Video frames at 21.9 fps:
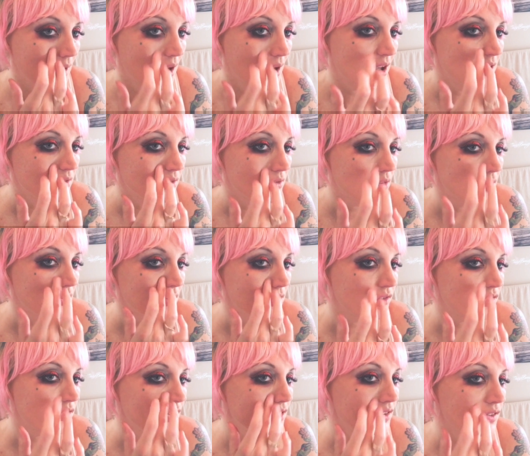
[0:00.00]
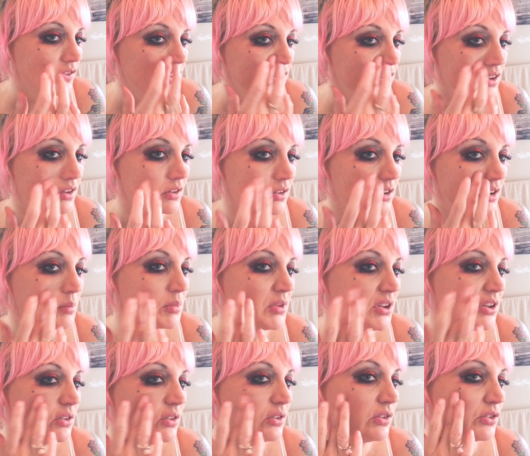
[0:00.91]
And of course, concealer can be
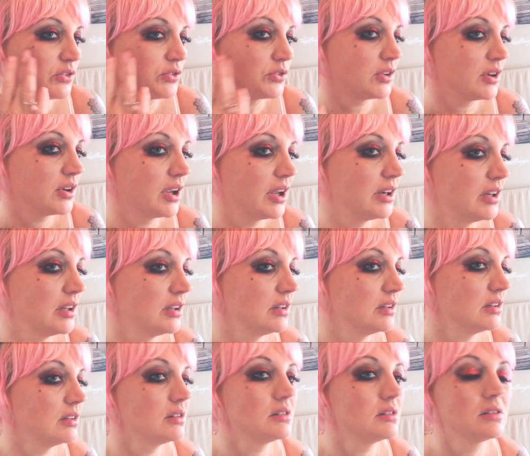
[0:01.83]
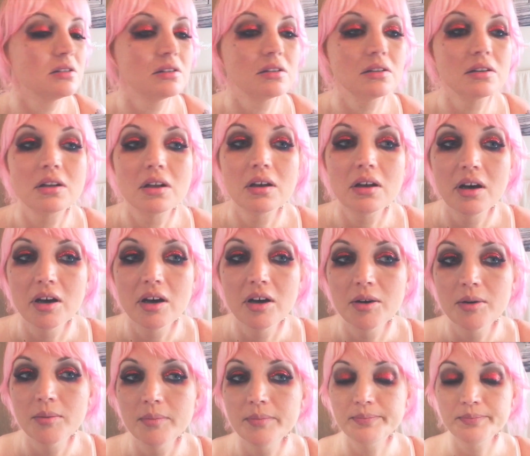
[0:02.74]
used for any
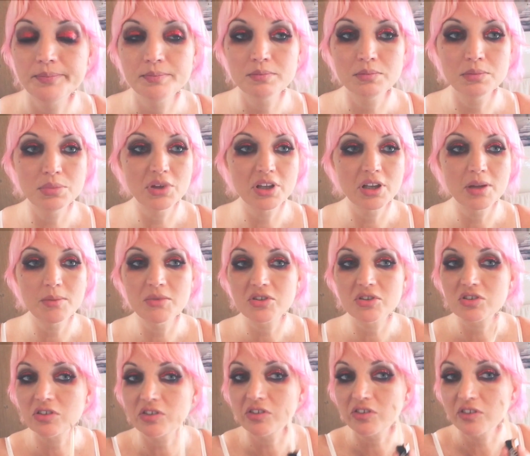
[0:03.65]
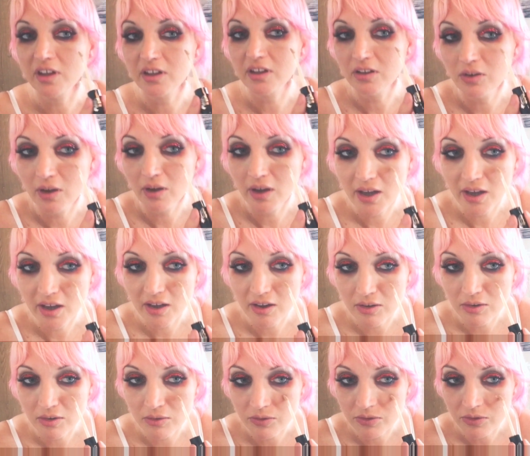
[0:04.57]
blemishes that you
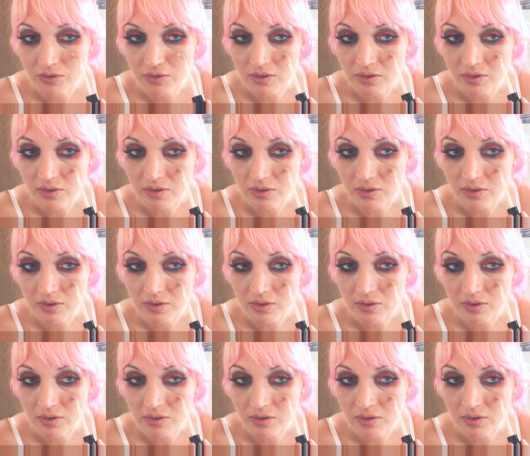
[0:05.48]
have.